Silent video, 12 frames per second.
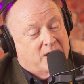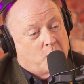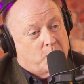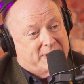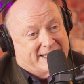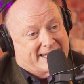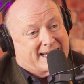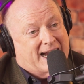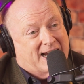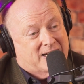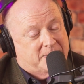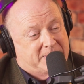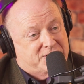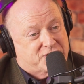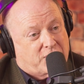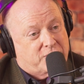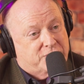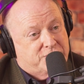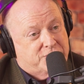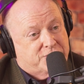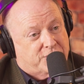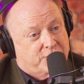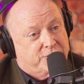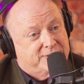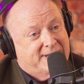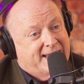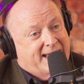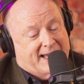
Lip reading: when the economy started to turn